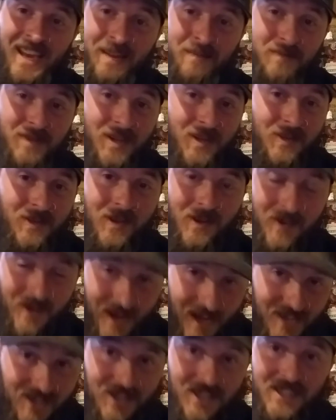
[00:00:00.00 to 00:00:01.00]
bro,
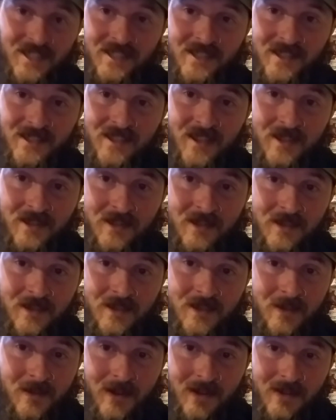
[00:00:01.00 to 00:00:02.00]
congratulations on your
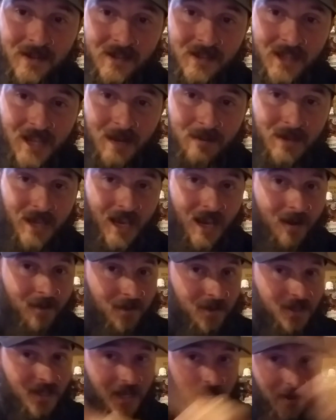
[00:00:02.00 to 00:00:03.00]
200 sub count,
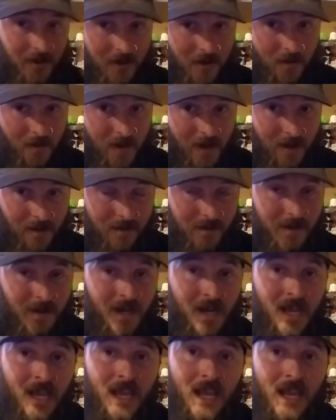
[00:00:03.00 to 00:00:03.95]
which I know you're way over.